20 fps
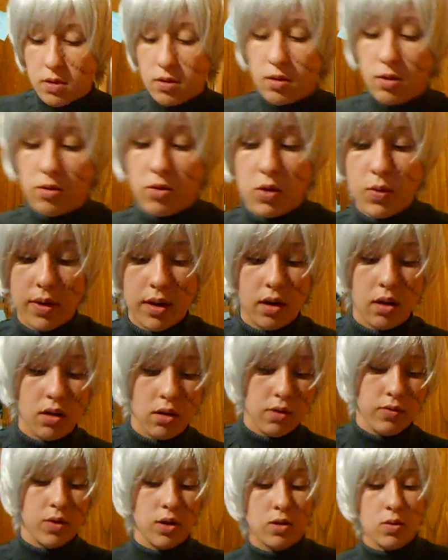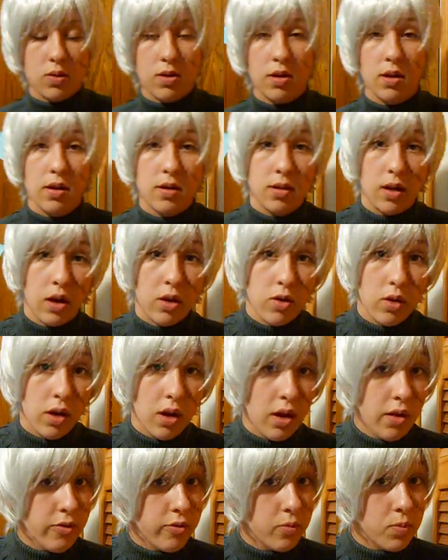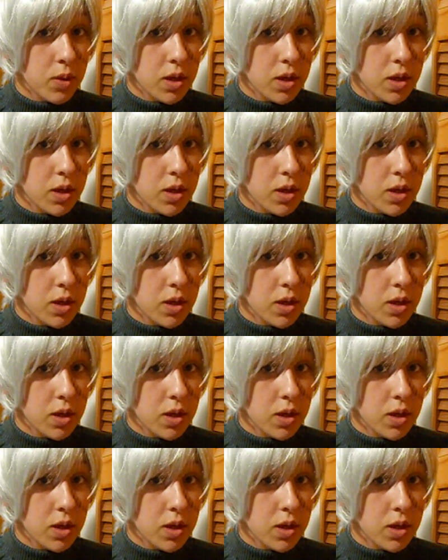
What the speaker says: So doing all of this with an X-Acto knife,